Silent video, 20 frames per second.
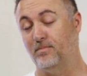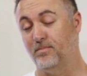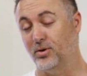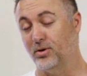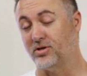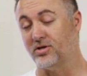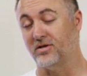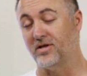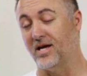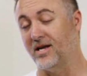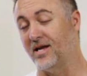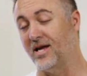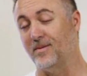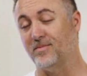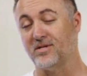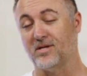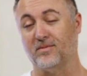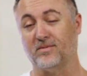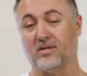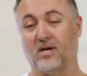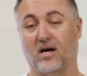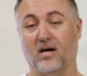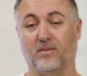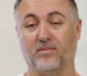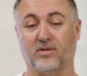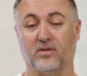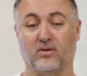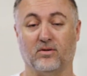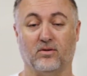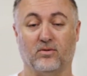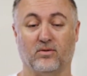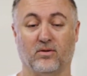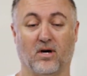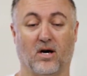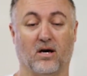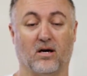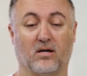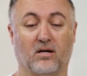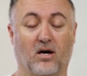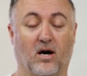butcher that name sometimes, so do
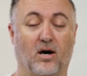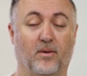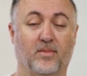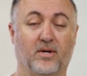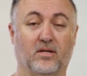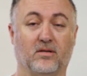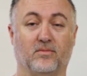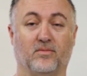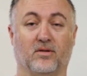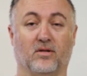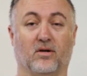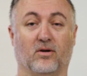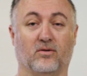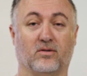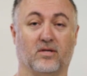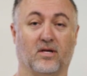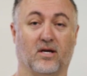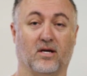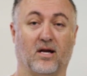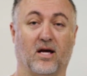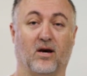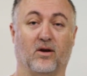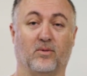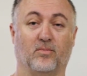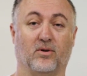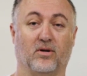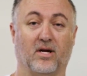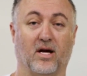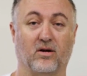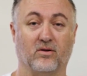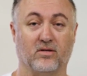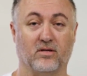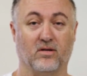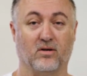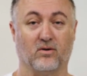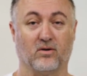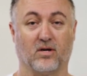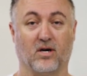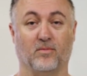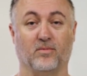not comment below saying how to pronounce it
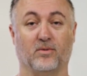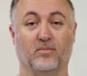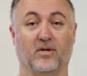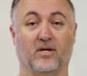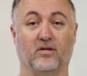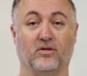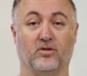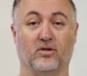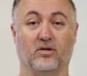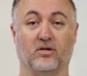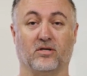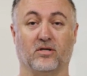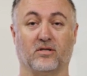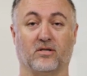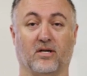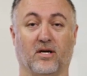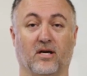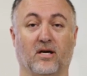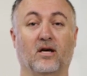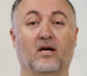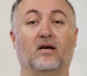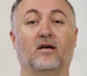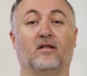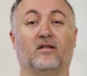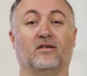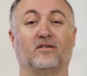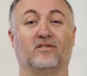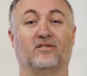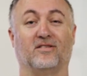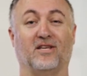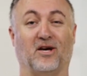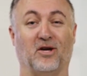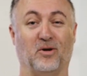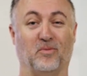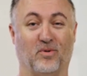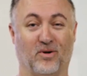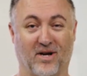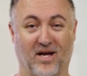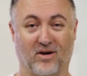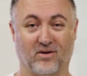or come to me in church and say, this is how you
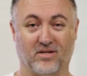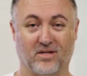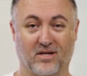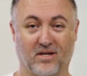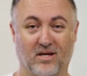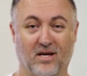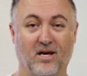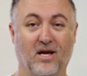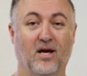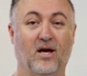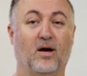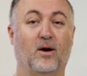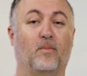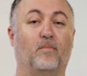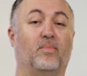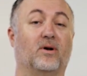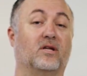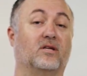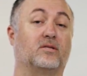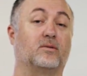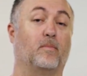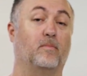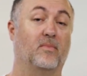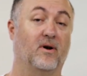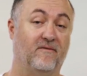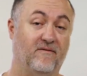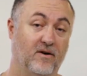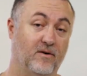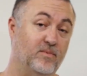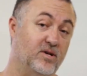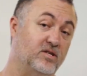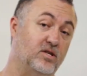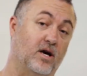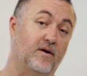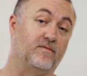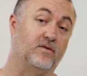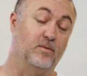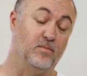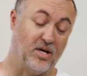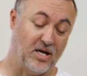pronounce it. But it's
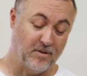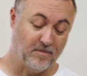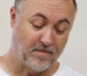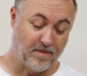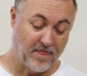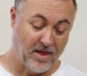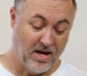Mephibosheth to me.